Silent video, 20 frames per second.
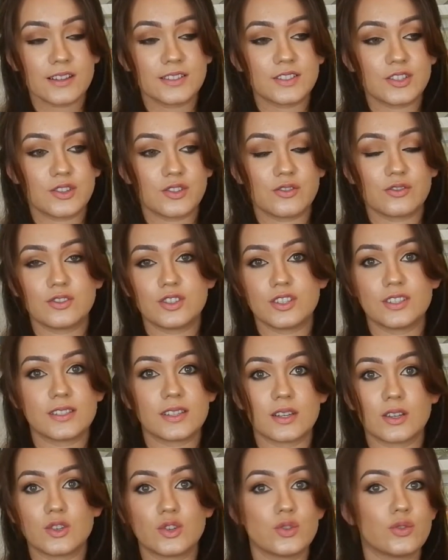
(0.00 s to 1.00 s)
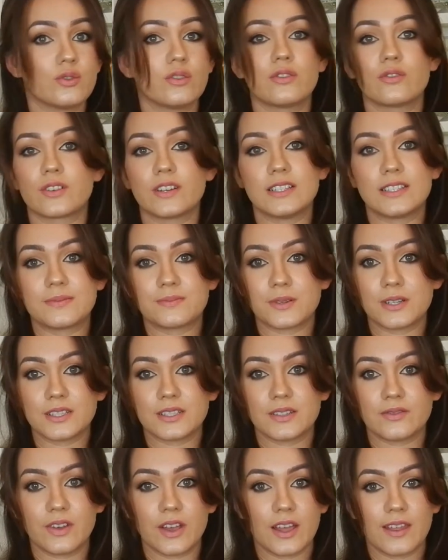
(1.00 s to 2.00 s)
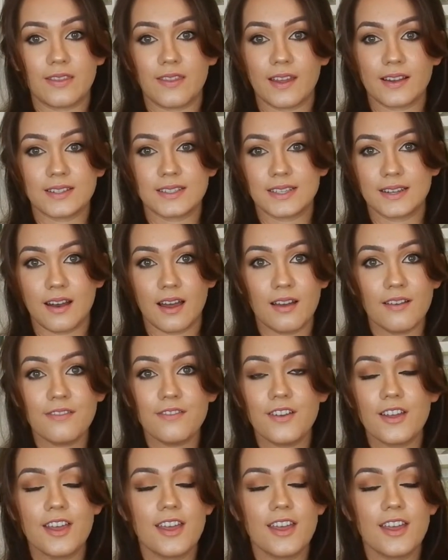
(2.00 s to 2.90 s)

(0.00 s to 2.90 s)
so just like 2 or 3 spritz of it and that's enough.